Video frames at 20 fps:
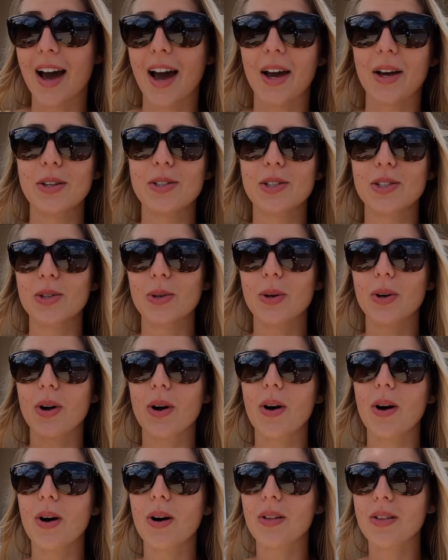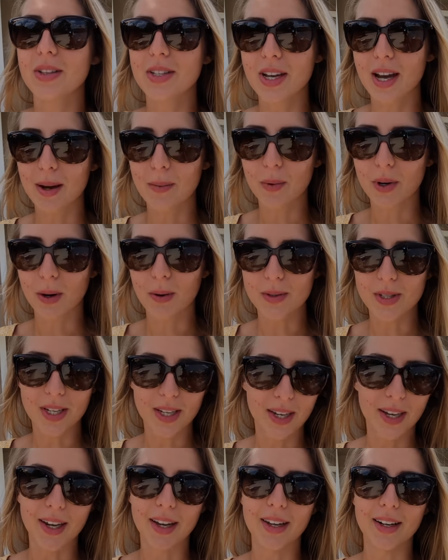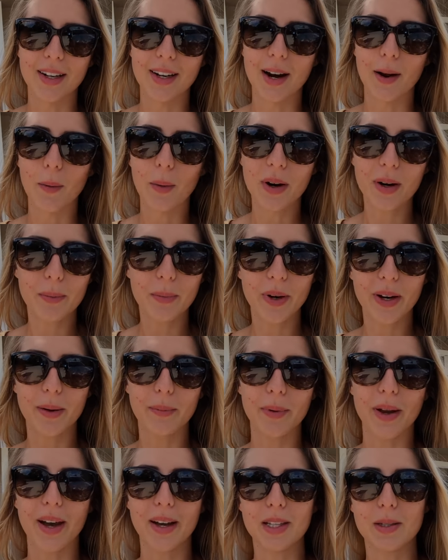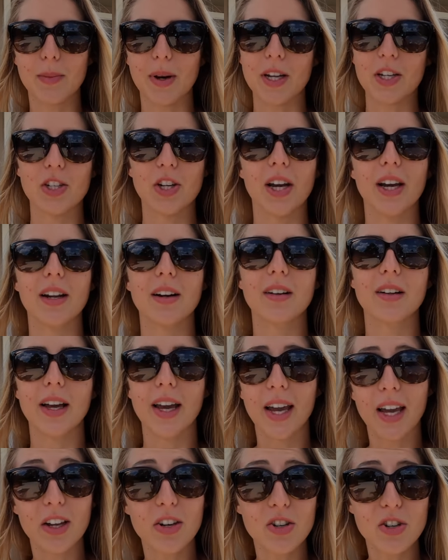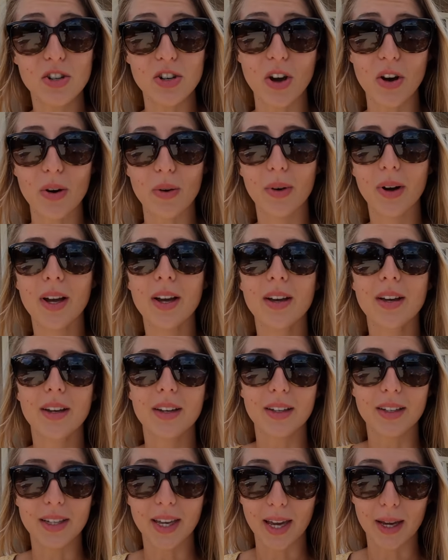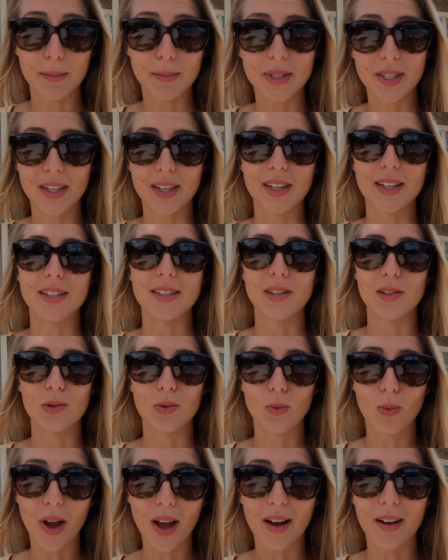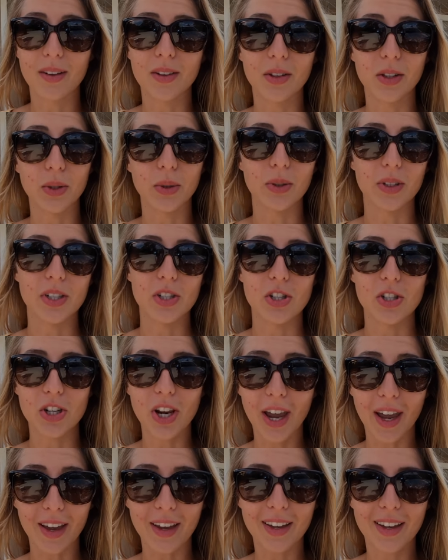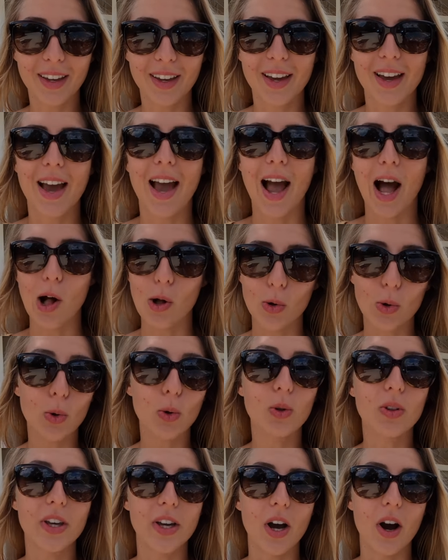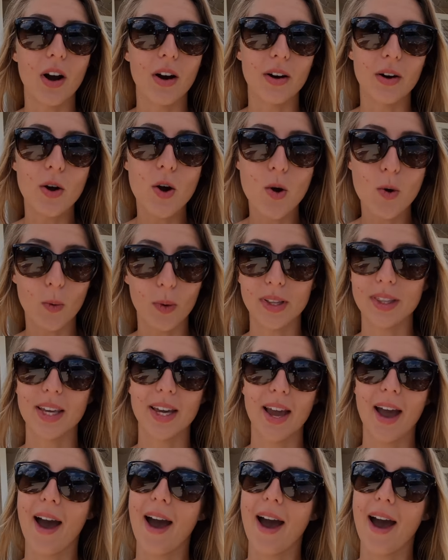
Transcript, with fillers: I used to do it all the time when I was a kid, and I want to bring it back to my channel and show Gabe's kids as well, Luke and Jake, how cool they are when they